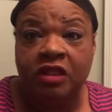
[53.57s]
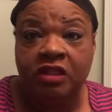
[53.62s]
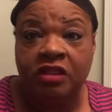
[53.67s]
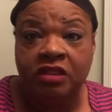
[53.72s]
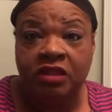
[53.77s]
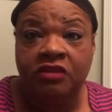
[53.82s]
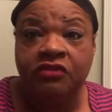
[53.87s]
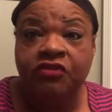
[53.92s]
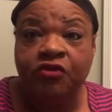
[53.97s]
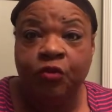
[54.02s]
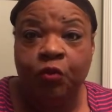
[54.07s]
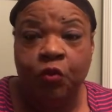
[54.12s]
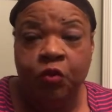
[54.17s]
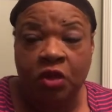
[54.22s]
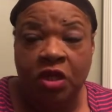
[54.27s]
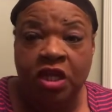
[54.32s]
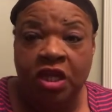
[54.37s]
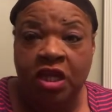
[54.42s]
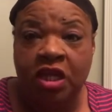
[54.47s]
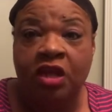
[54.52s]
this
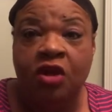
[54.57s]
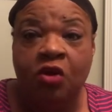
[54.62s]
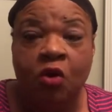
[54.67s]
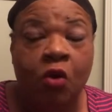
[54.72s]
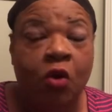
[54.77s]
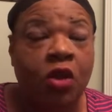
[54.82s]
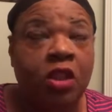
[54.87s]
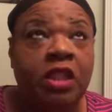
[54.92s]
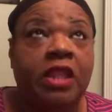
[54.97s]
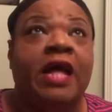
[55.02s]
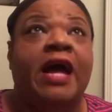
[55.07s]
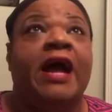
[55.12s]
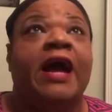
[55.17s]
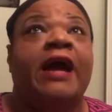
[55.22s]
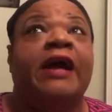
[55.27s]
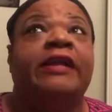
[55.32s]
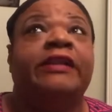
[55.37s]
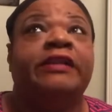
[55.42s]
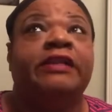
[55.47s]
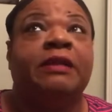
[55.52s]
wig
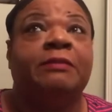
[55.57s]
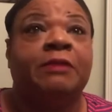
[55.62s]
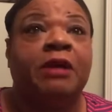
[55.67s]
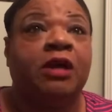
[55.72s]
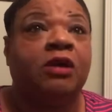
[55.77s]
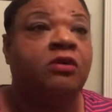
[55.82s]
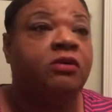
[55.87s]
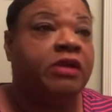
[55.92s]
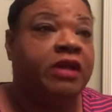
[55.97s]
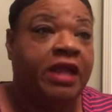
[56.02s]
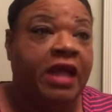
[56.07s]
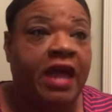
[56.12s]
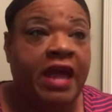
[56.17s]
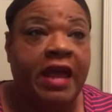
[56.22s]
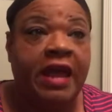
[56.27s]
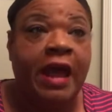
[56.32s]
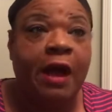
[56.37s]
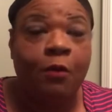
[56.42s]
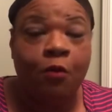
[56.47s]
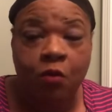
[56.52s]
online, and I'm like,
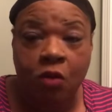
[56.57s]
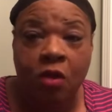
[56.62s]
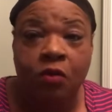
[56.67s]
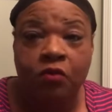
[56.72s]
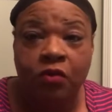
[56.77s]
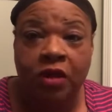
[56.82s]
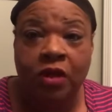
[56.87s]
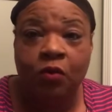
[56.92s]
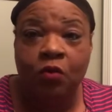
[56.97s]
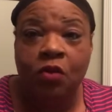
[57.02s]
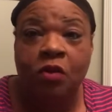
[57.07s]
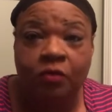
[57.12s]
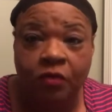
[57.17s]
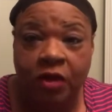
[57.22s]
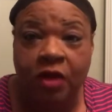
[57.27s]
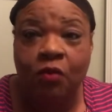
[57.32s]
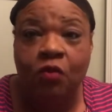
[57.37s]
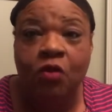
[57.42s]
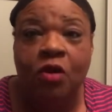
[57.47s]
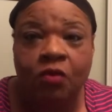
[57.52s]
okay, I want one.
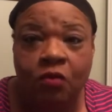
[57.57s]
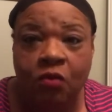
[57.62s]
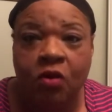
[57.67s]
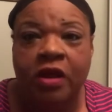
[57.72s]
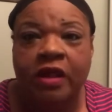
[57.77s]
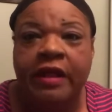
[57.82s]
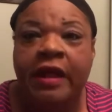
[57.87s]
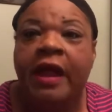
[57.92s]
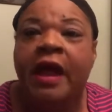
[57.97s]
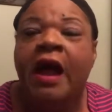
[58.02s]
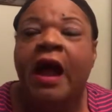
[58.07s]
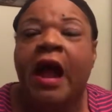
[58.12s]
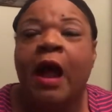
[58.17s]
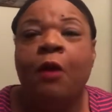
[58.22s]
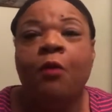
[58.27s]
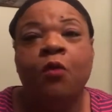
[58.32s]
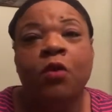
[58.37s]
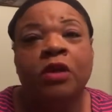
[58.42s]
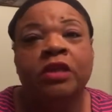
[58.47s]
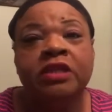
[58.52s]
I
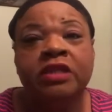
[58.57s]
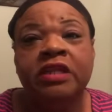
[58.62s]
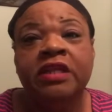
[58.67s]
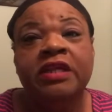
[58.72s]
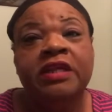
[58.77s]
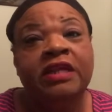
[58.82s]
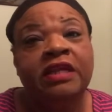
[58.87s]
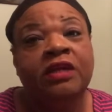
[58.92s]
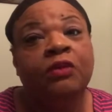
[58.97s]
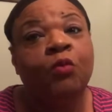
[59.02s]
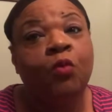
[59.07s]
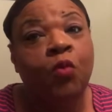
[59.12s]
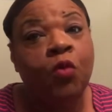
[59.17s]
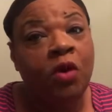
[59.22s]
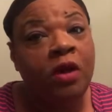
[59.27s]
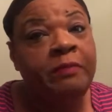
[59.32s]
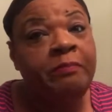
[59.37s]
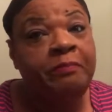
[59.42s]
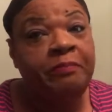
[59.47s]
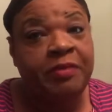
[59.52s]
wanted it in
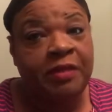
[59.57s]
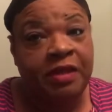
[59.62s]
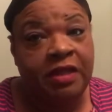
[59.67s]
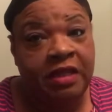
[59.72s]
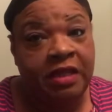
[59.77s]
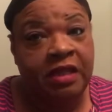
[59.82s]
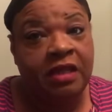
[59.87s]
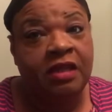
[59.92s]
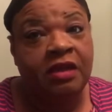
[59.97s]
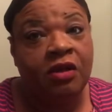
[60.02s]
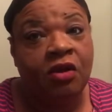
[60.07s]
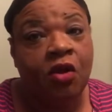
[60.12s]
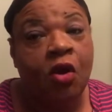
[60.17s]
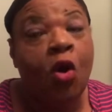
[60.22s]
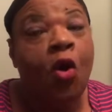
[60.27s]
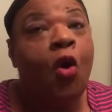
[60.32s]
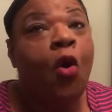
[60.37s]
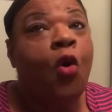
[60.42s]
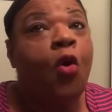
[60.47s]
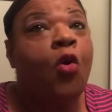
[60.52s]
1B.
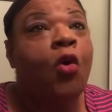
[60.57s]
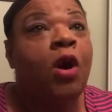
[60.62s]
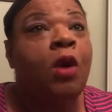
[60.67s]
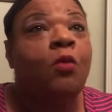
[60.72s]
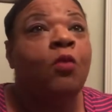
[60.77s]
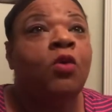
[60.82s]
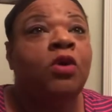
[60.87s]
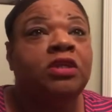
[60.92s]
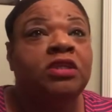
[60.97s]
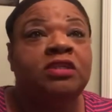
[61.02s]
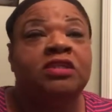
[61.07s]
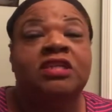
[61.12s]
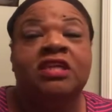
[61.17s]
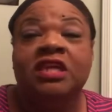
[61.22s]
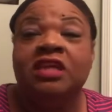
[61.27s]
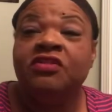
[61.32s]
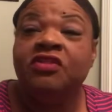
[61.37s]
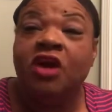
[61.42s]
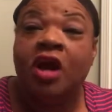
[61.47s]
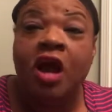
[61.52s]
Or I wanted
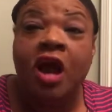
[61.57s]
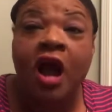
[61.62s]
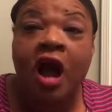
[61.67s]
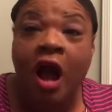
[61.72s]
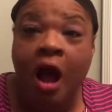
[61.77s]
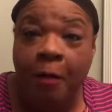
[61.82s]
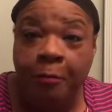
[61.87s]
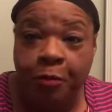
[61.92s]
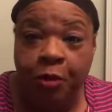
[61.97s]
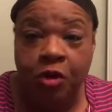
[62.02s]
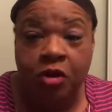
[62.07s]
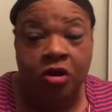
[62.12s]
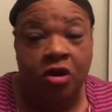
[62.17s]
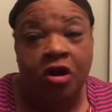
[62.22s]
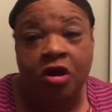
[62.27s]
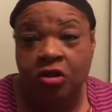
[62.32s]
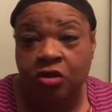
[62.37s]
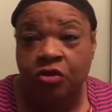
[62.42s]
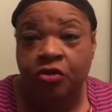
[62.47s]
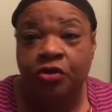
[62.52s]
it in the copper
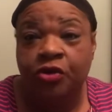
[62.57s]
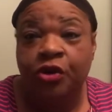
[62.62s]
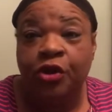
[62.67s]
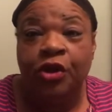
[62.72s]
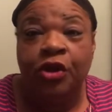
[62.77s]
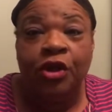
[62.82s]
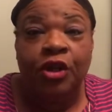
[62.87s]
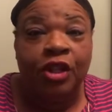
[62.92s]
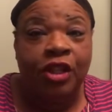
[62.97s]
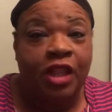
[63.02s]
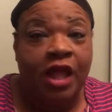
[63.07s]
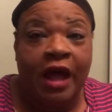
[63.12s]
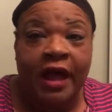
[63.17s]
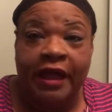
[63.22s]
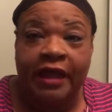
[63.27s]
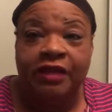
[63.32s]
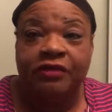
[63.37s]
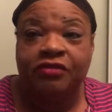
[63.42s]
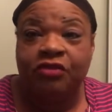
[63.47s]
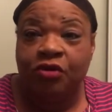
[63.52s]
color
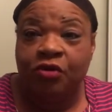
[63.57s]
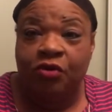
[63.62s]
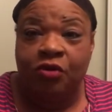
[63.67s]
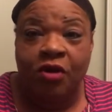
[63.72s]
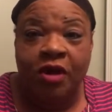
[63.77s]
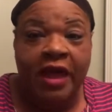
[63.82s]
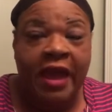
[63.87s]
like the girl